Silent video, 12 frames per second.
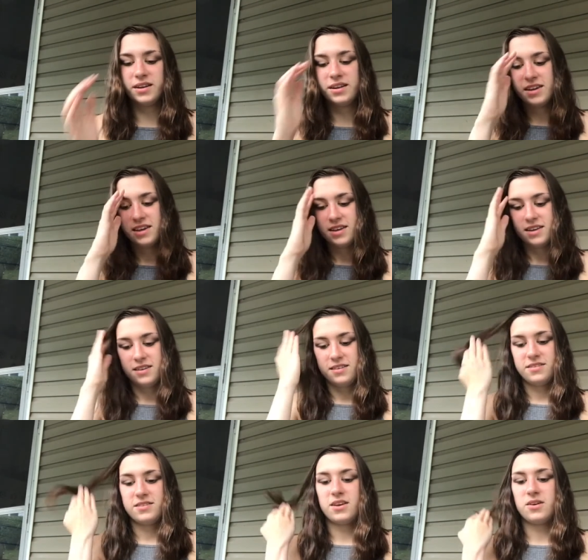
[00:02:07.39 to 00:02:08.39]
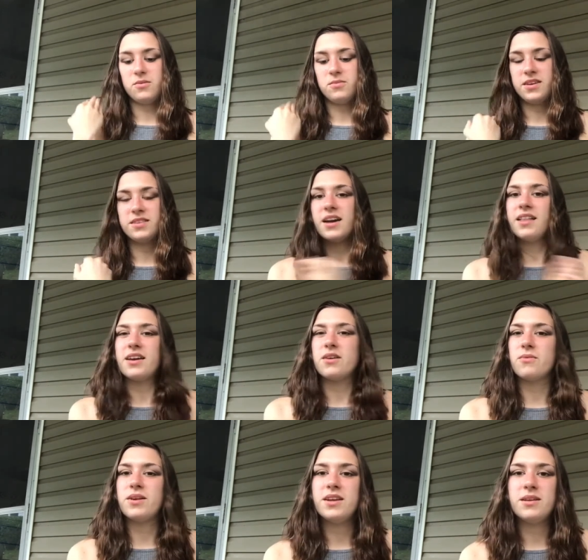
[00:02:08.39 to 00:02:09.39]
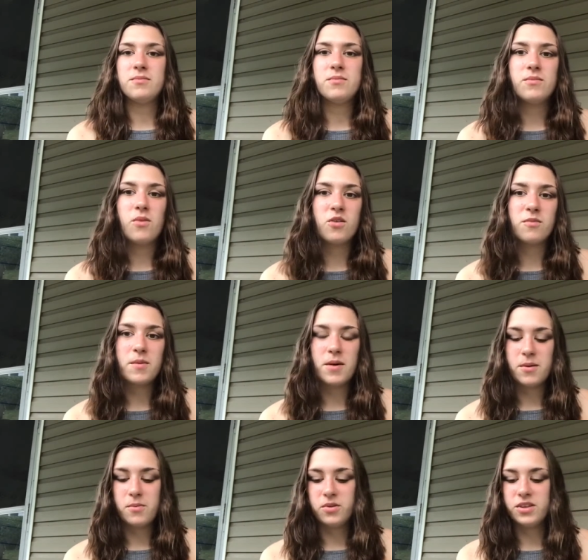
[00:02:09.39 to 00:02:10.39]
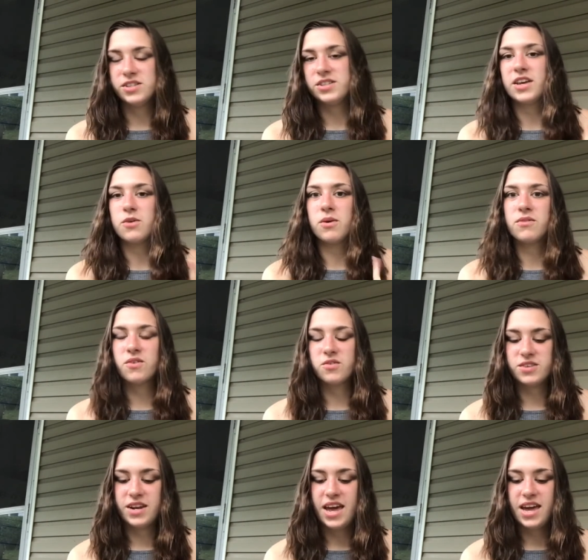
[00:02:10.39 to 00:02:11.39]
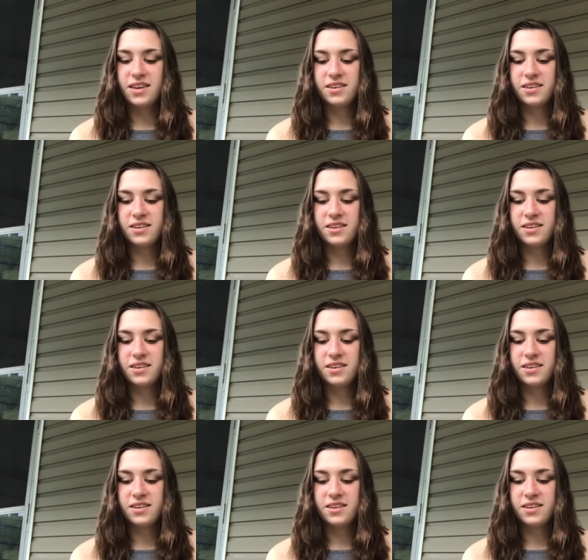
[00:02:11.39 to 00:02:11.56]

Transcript: So because I like reading more of my Bible than just like 1 verse a day.